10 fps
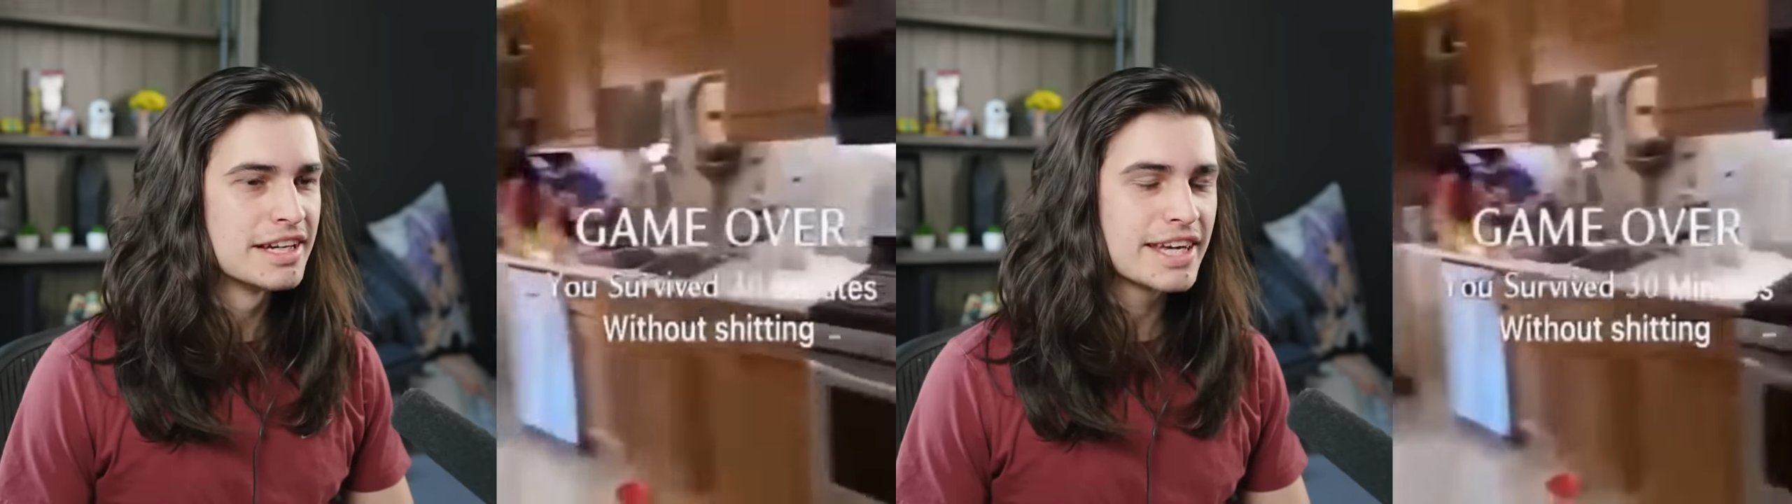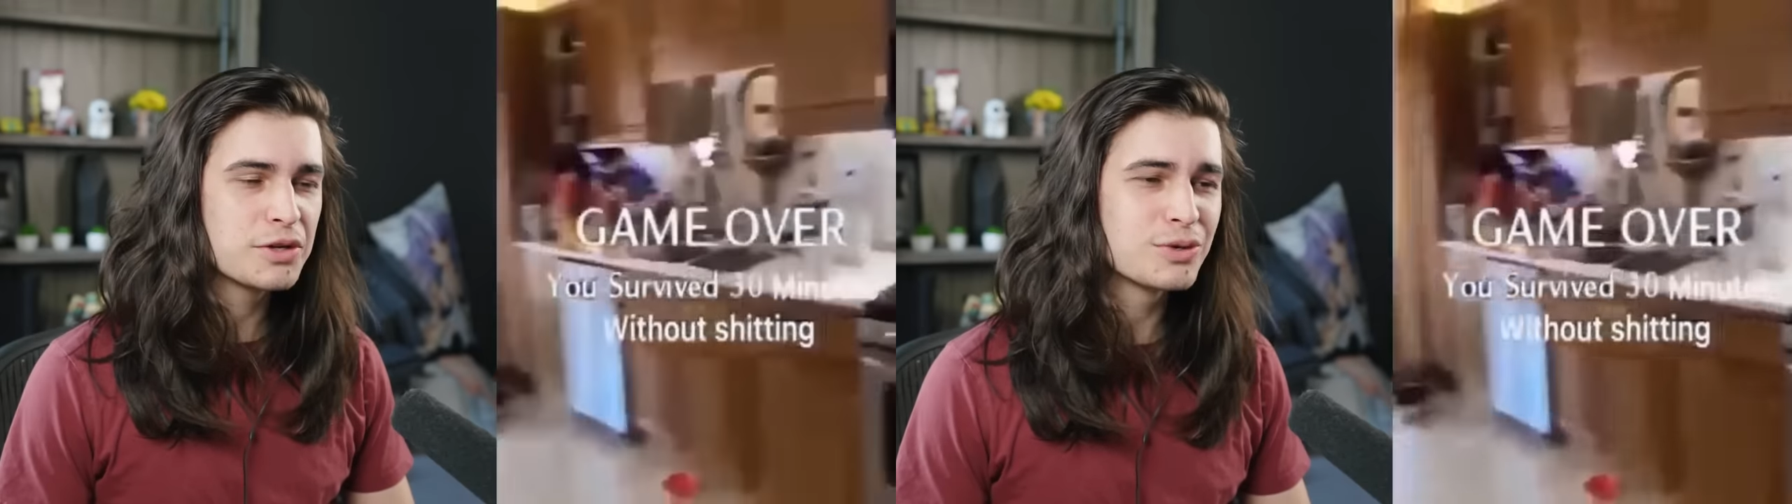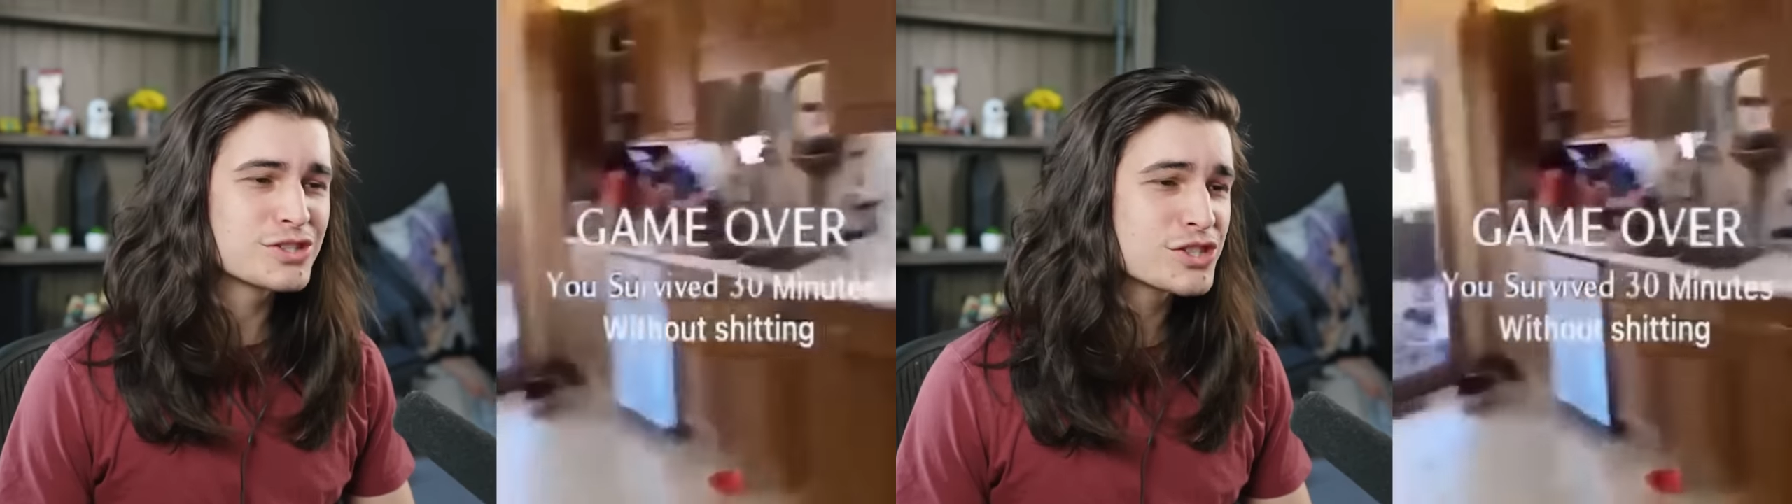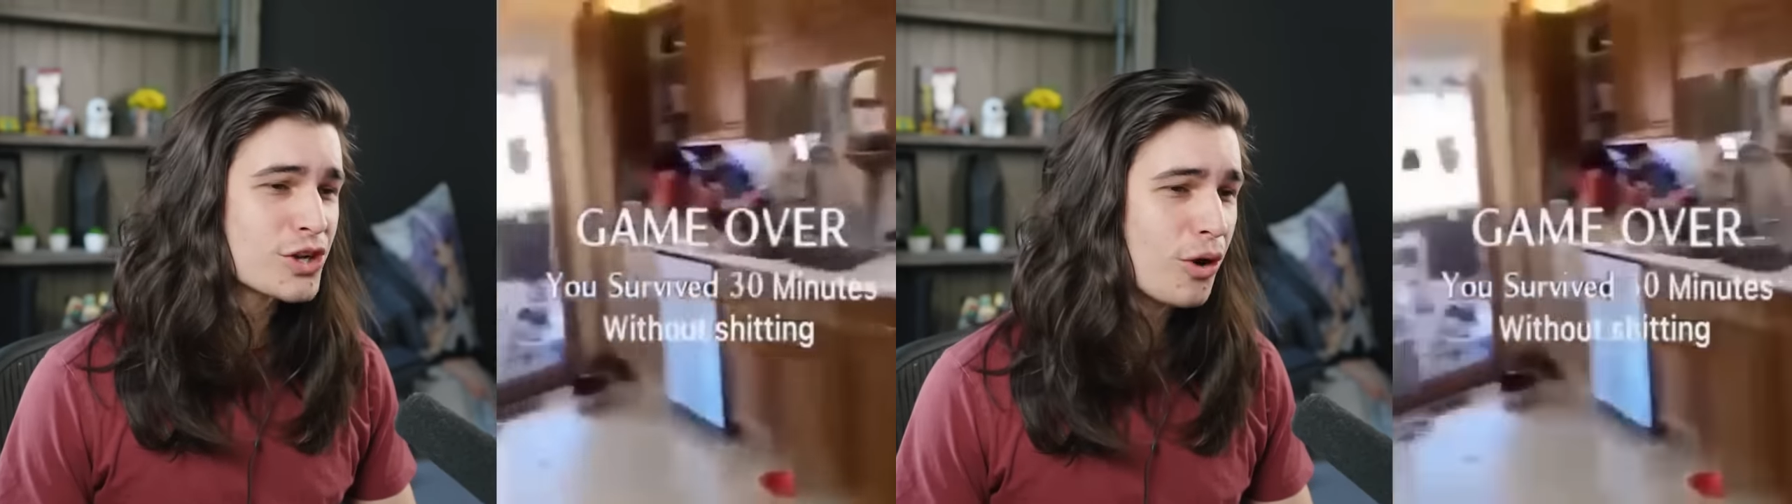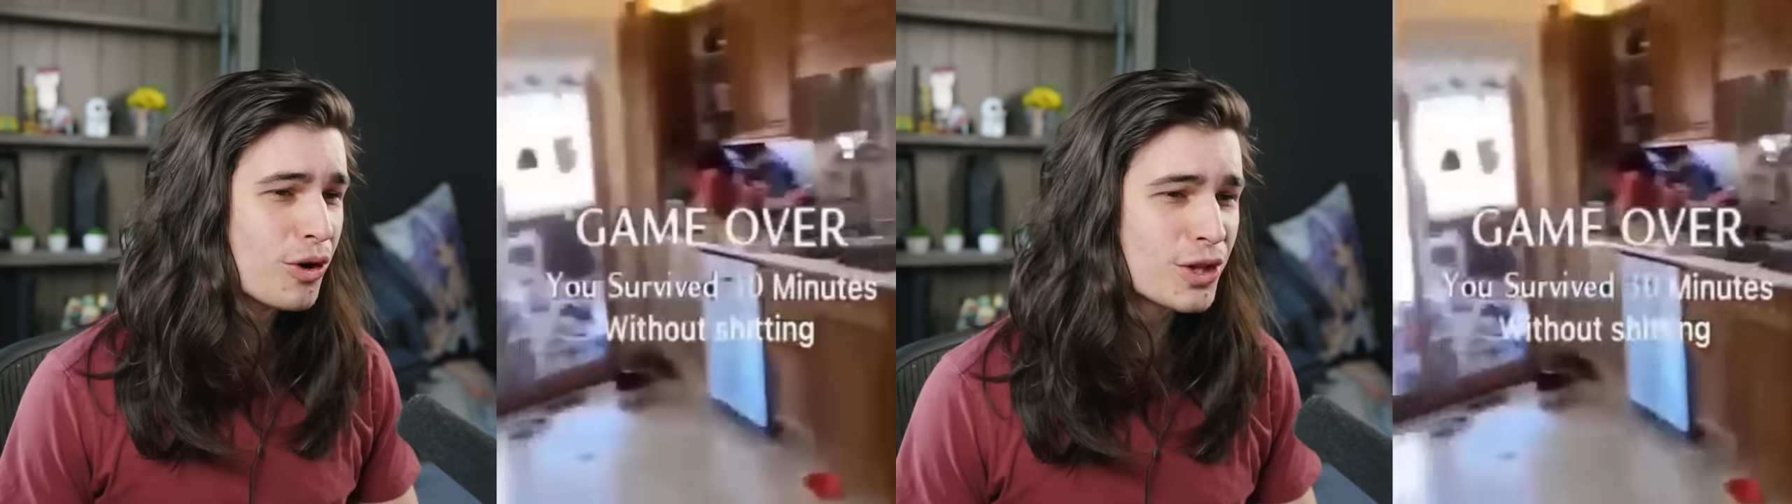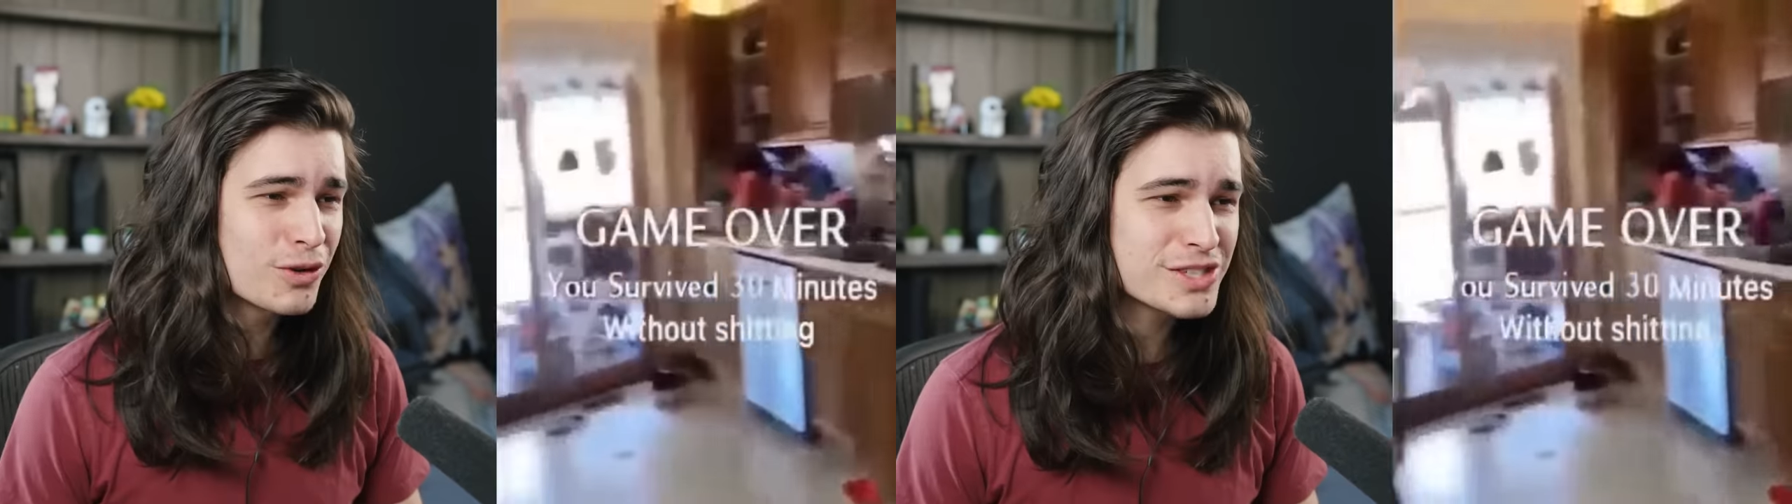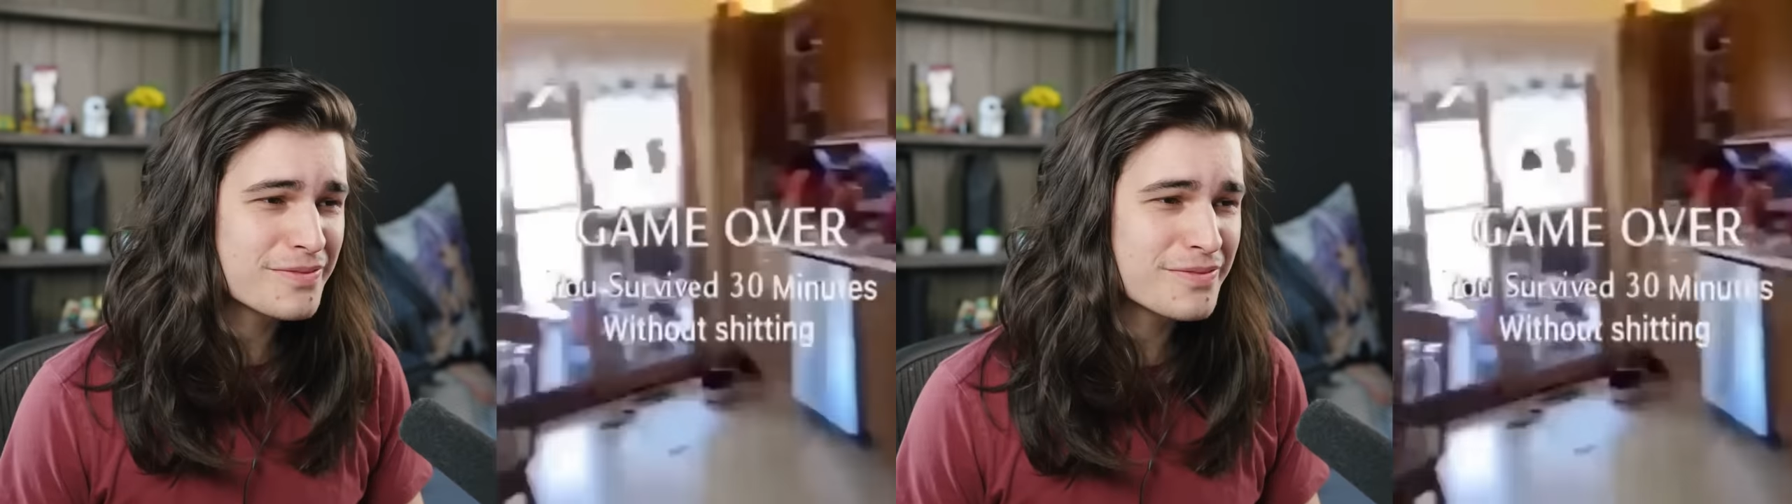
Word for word: He was so close to